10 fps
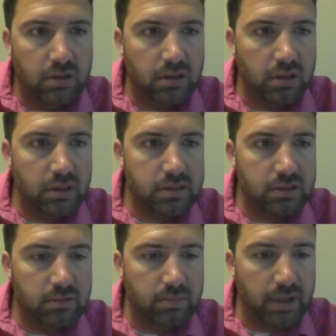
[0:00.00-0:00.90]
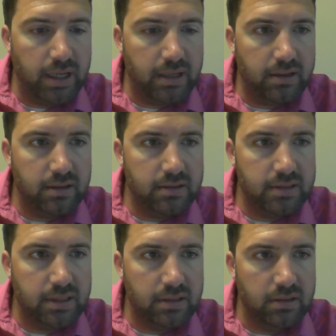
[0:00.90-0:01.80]
All right, let's go back,
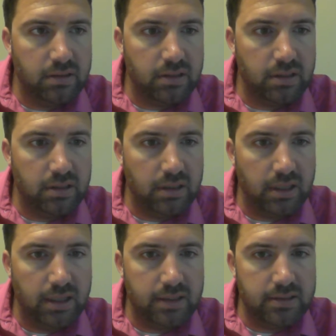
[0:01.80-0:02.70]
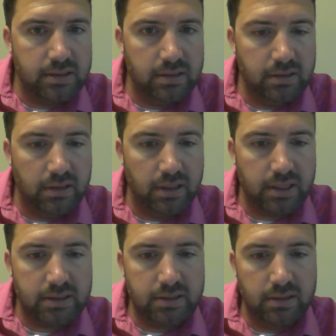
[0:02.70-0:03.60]
take a look at the
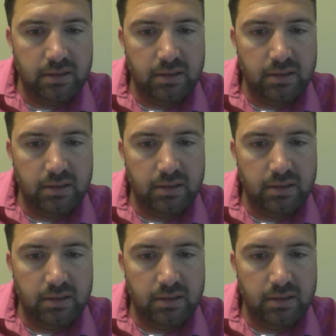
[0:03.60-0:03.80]
next